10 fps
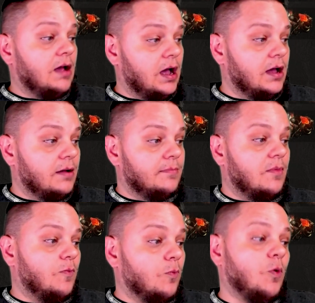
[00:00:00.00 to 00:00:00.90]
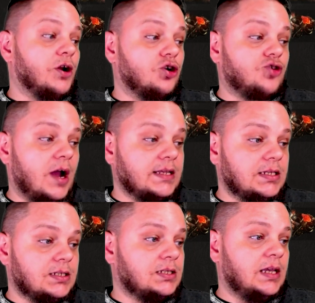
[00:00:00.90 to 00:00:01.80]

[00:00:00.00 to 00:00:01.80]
one on Crisis.